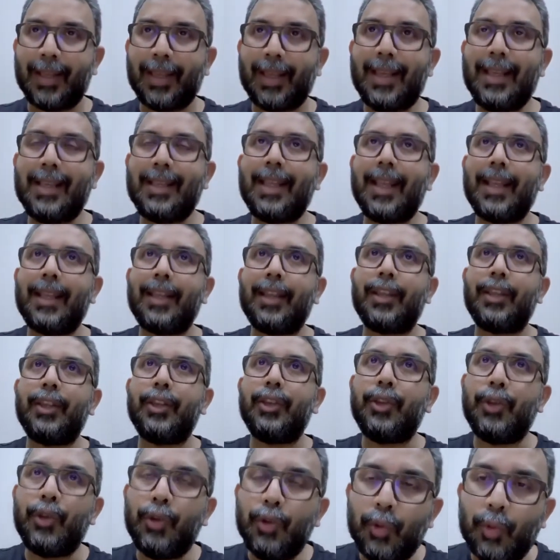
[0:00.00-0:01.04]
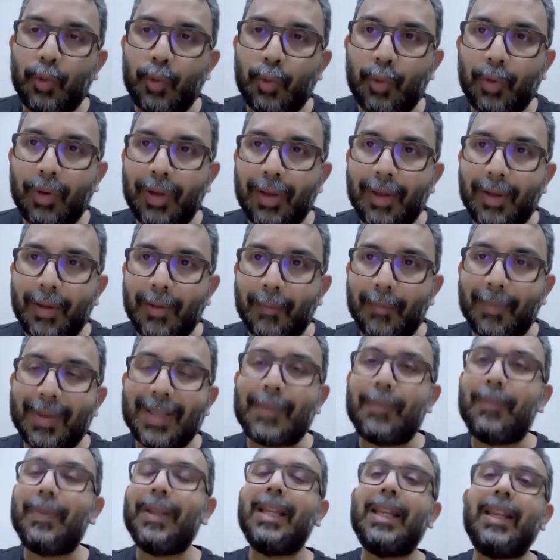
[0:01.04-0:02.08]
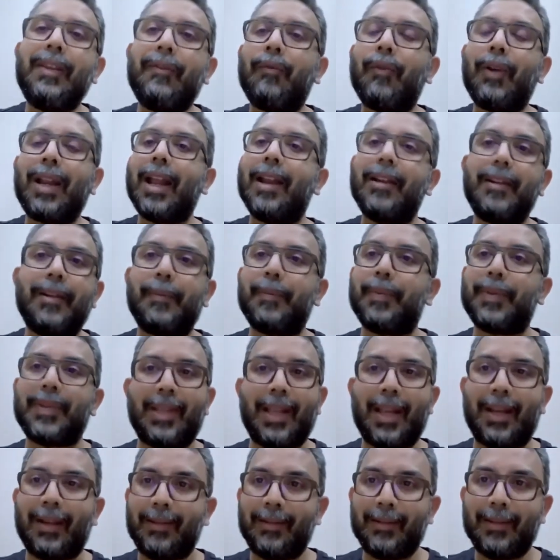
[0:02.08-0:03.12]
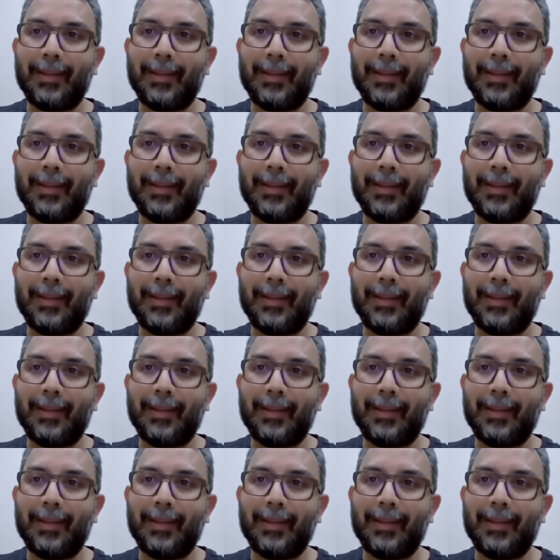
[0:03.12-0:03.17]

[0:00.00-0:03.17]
is that you must believe 100%.